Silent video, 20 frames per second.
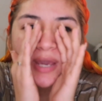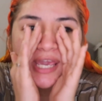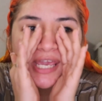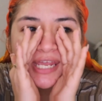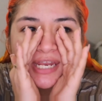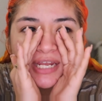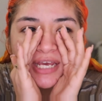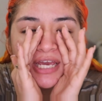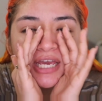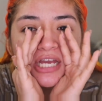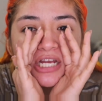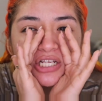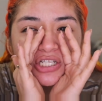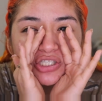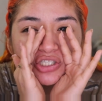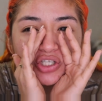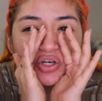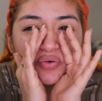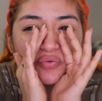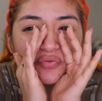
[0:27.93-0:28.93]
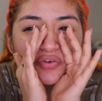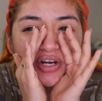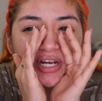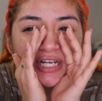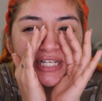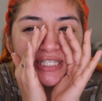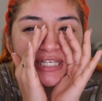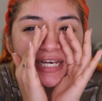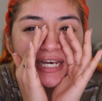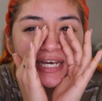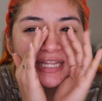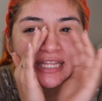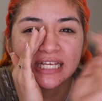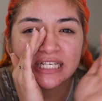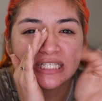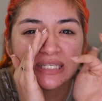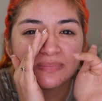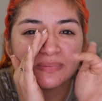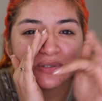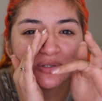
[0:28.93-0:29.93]
wait, don't forget to hit that
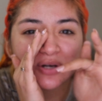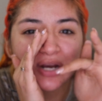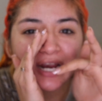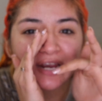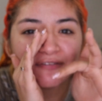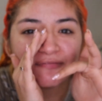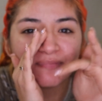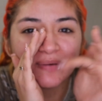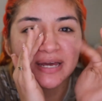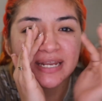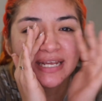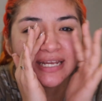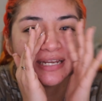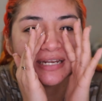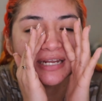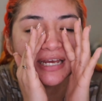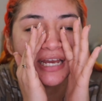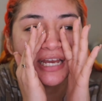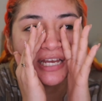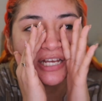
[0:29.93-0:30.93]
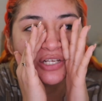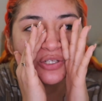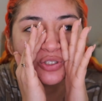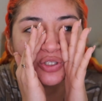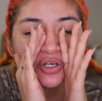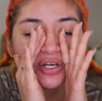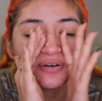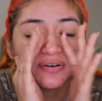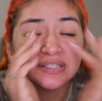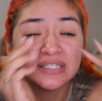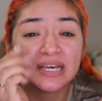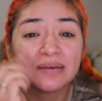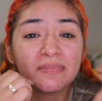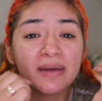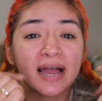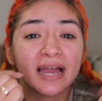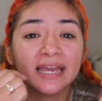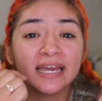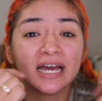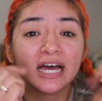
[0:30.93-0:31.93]
subscribe button. So every time
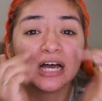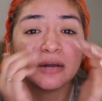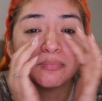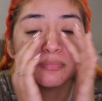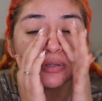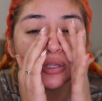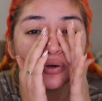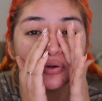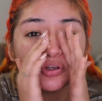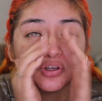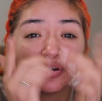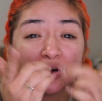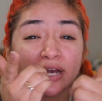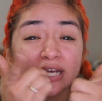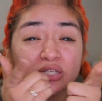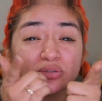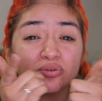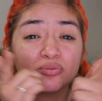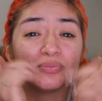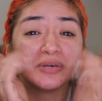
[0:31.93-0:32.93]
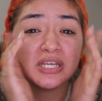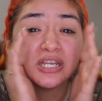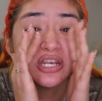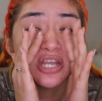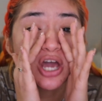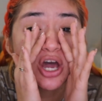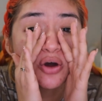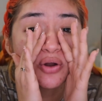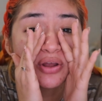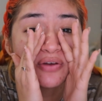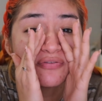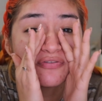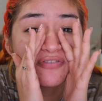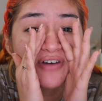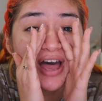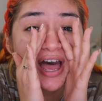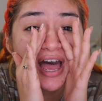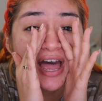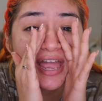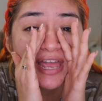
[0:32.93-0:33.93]
I upload, you guys will be
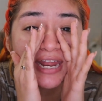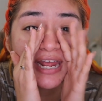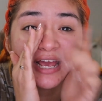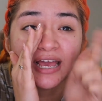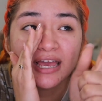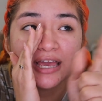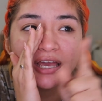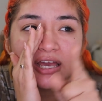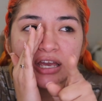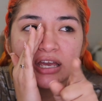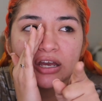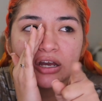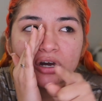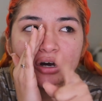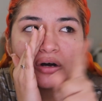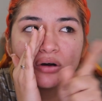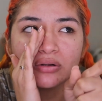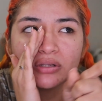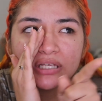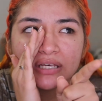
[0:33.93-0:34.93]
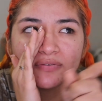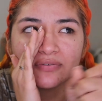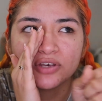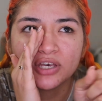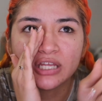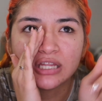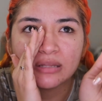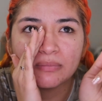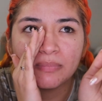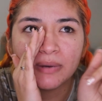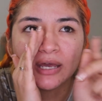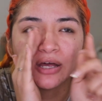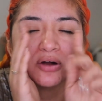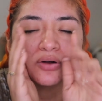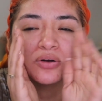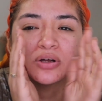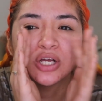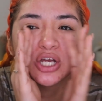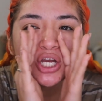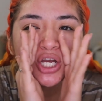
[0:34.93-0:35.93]
notified. Only if you hit the bell.
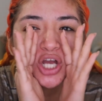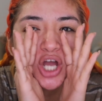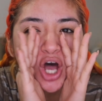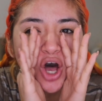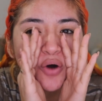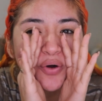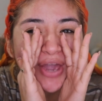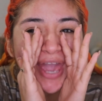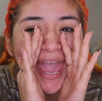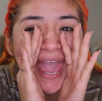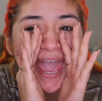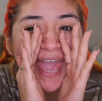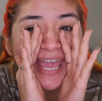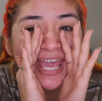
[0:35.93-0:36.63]
Okay.